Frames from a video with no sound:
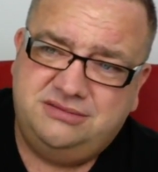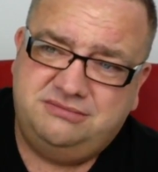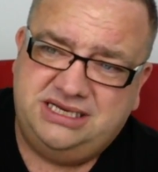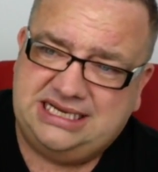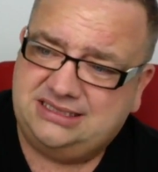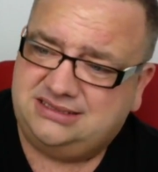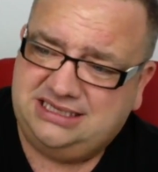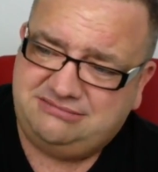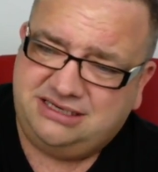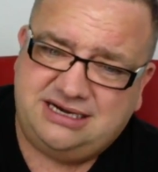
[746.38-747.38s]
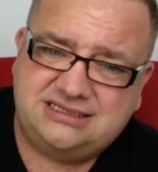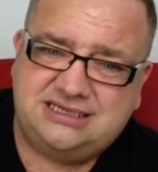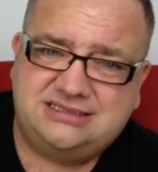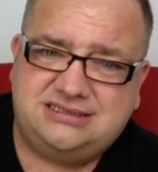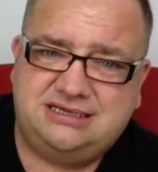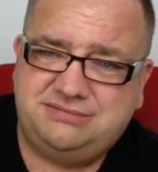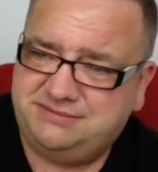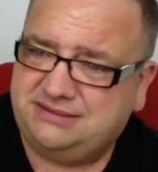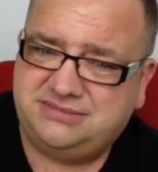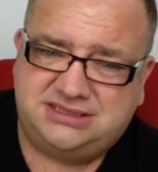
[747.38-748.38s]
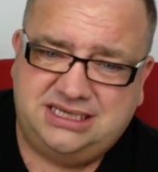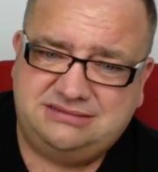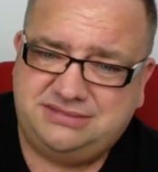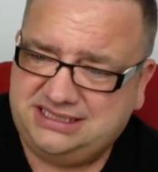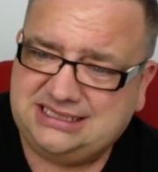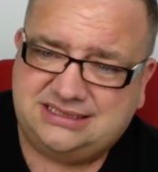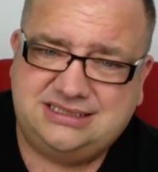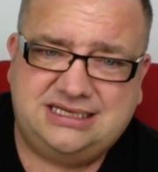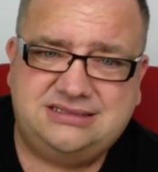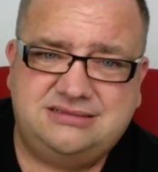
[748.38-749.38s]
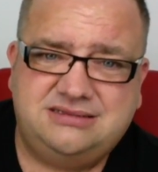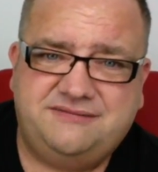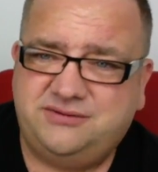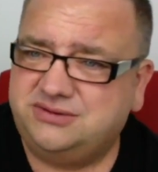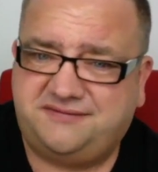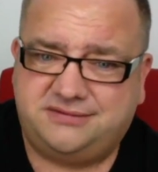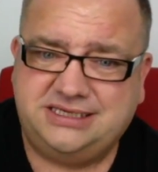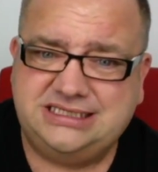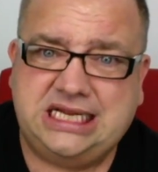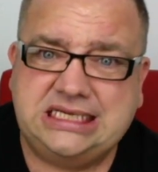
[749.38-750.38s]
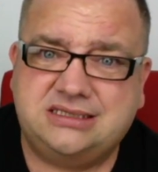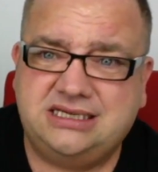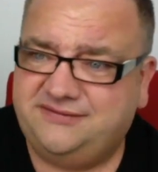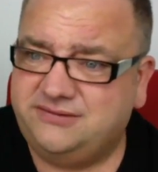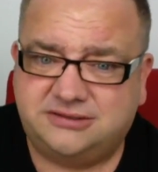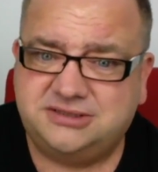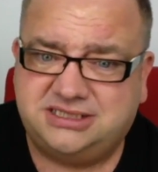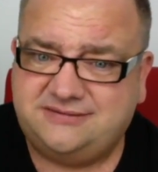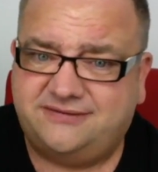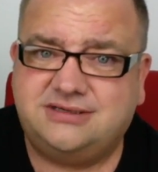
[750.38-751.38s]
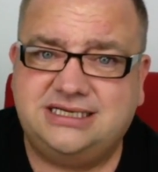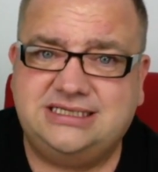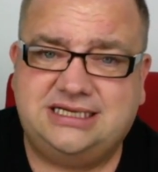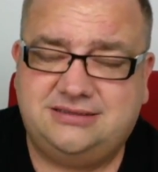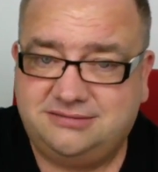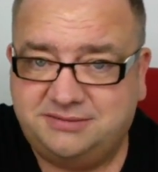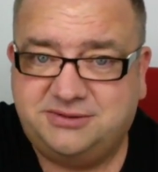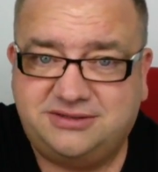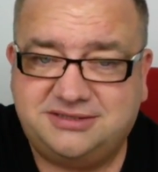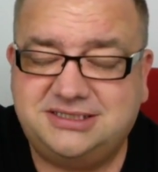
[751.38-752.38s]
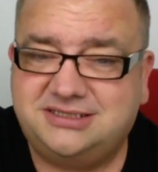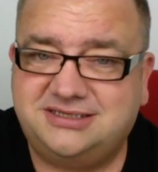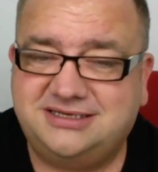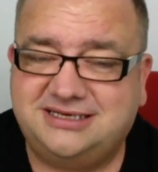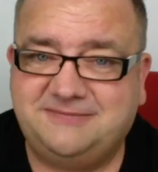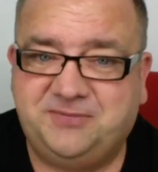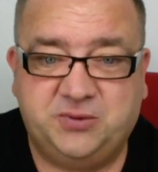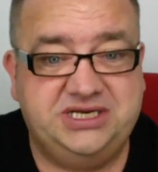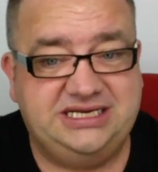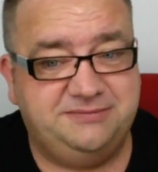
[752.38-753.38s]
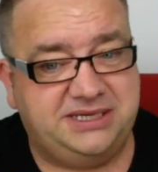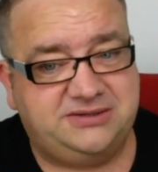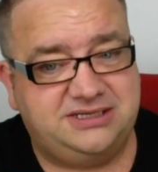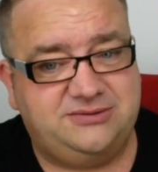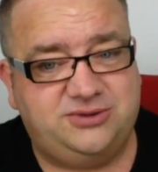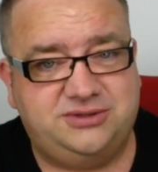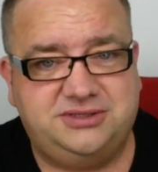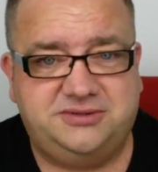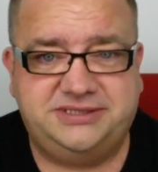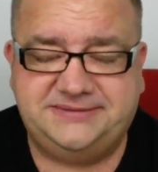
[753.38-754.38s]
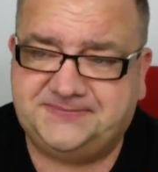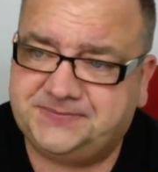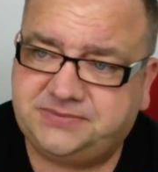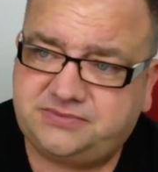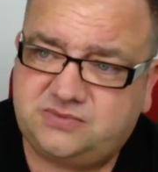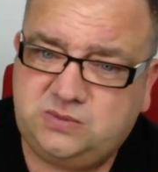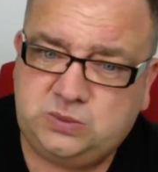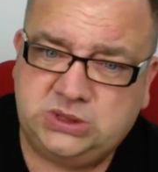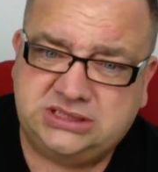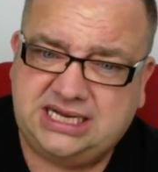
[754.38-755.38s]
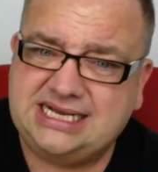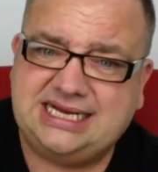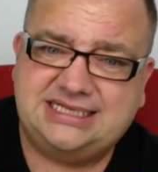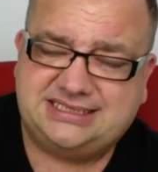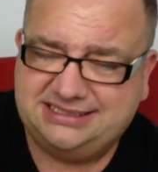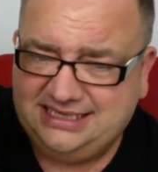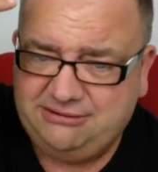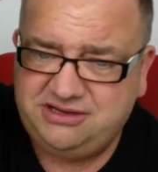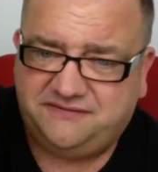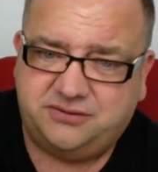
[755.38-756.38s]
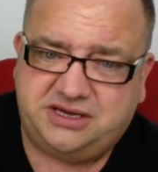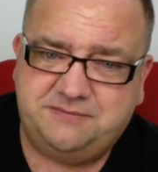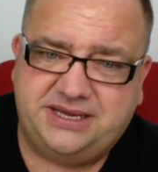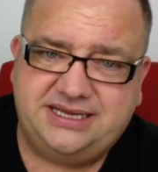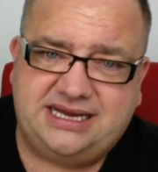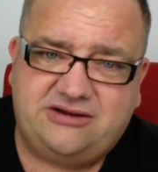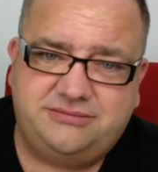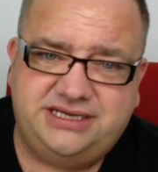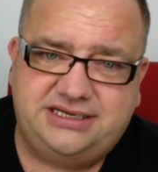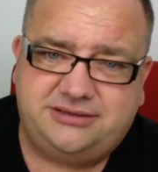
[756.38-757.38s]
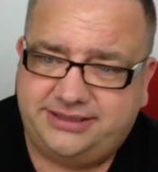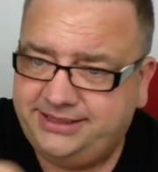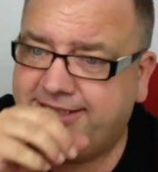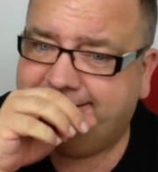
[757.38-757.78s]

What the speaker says: my nana's dead, my granddad's dead, my mum's dead, my dad's dead. Everyone's fucking dead. Even Rodders is fucking dead. You remember Rodders? Yeah? We need him back on that wall, don't we? So I can't sit there with a fucking pink hat on my head going,